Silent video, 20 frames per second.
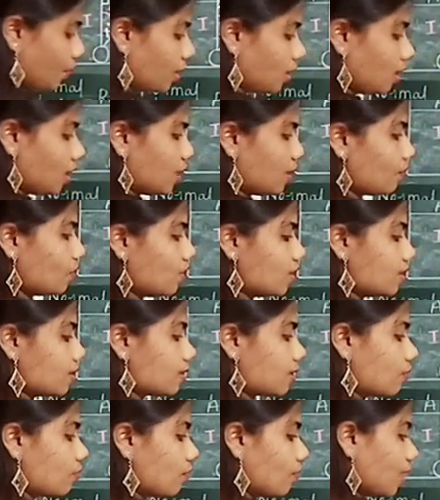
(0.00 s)
depth is
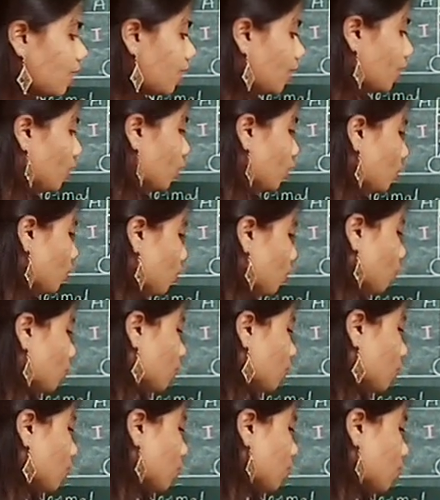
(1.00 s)
equivalent to
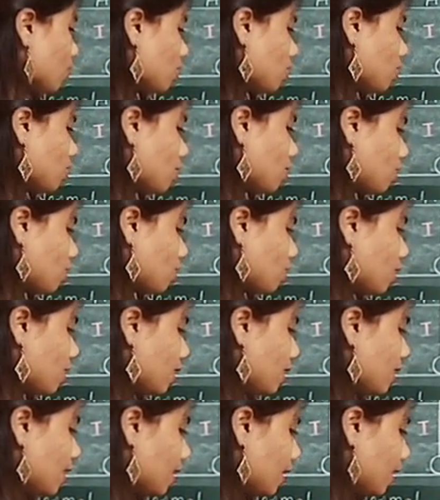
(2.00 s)

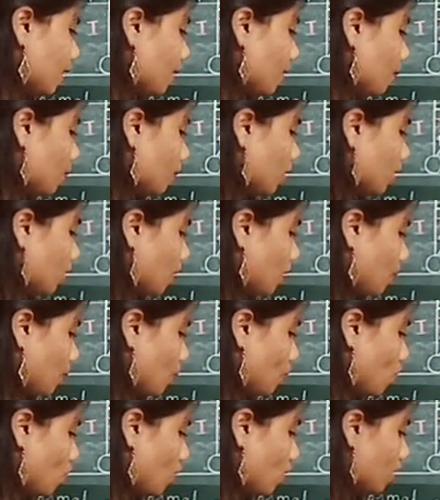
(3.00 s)
real depth
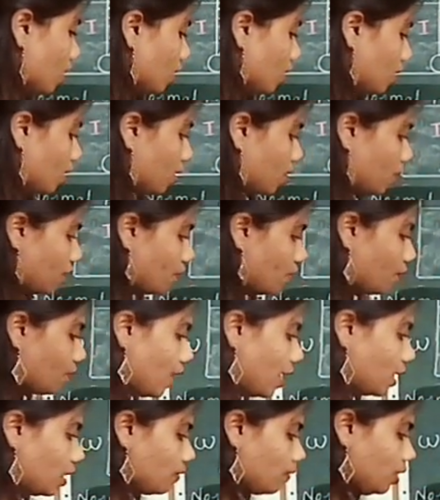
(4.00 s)
upon
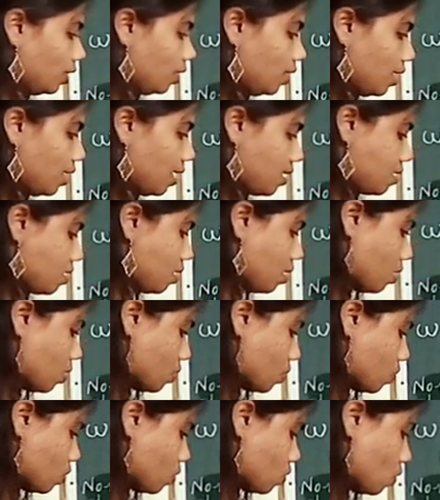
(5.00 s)
refractive index.
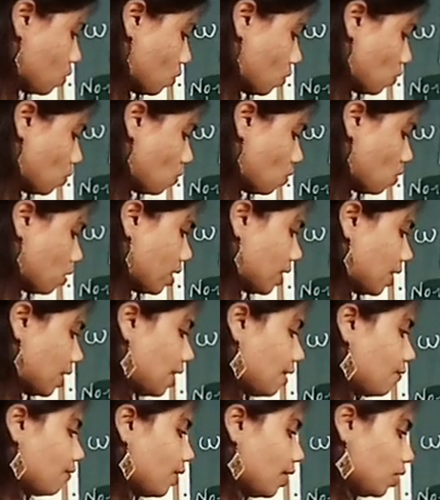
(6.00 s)
So if
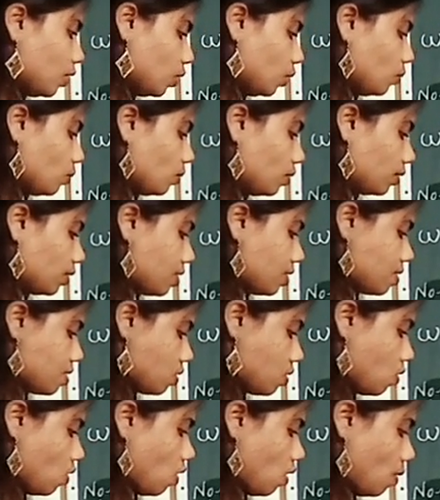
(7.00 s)
I took this
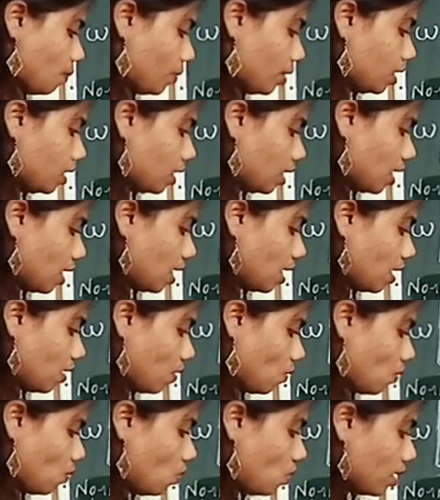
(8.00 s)
common
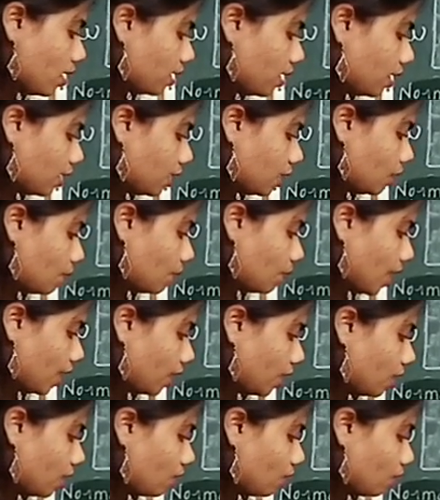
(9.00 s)
AO, in
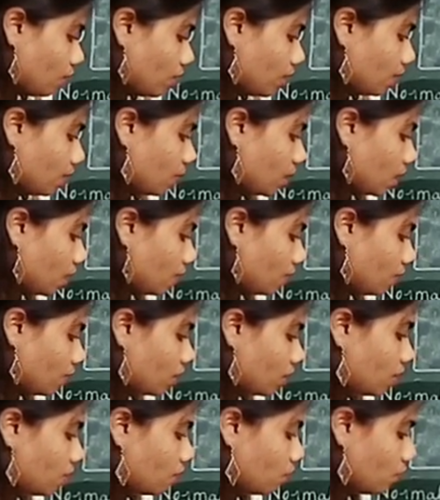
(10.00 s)
bracket we remaining
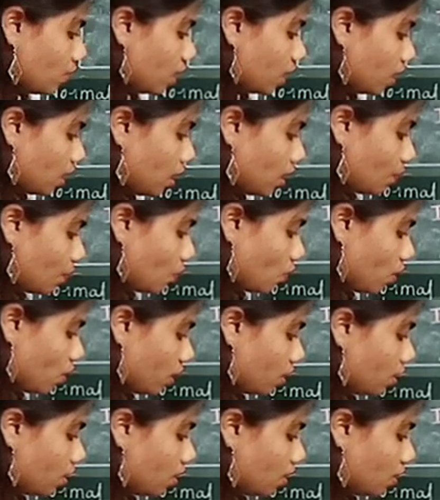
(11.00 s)
with 1 upon
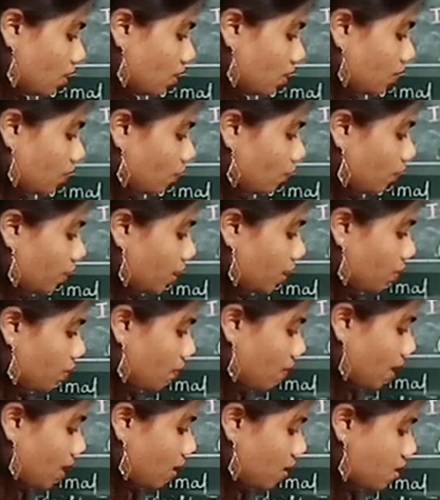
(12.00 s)
1
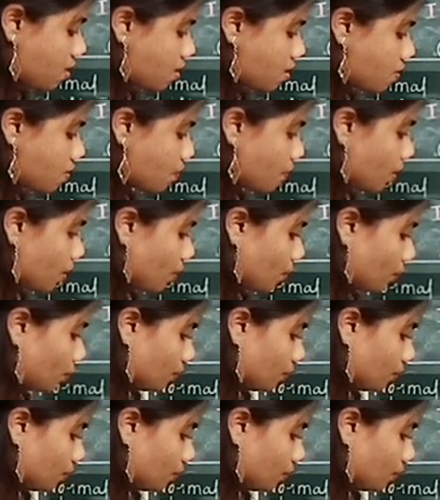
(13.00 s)
minus mu.